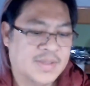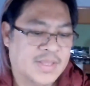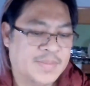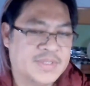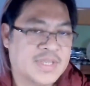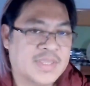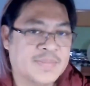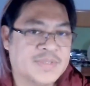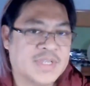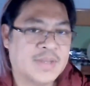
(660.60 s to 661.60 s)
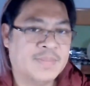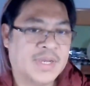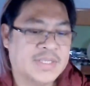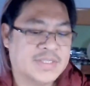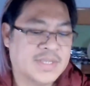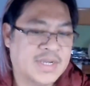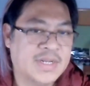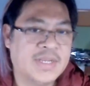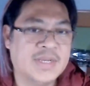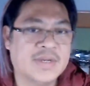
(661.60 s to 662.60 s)
set them side by
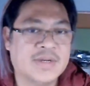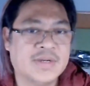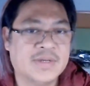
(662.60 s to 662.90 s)
side here.